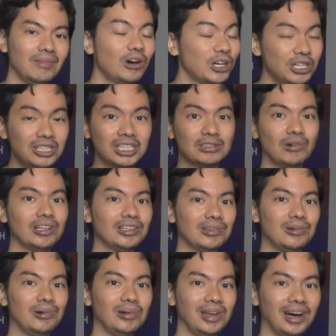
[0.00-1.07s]
Or you just want
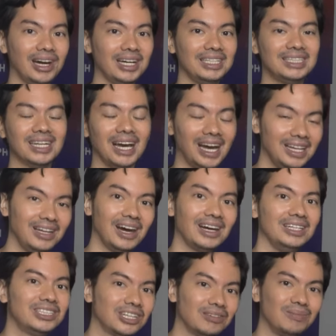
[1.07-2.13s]
to go large, a
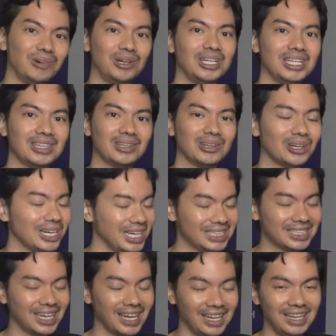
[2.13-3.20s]
larger monitor
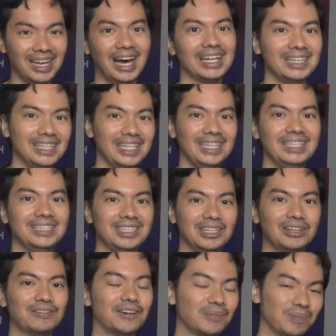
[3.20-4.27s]
is a lot
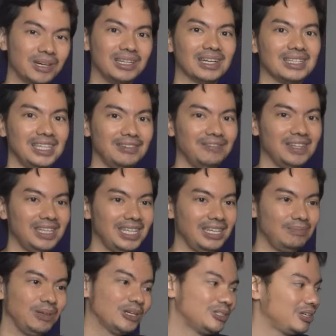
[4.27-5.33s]
easier for
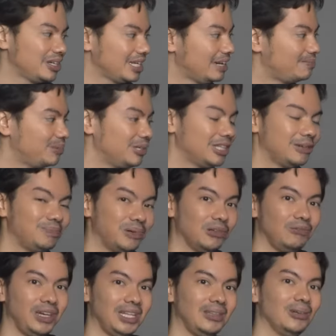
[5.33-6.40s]
productivity because you can have
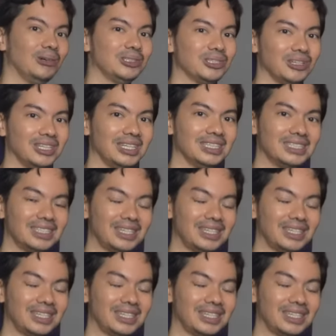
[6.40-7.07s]
multiple windows on the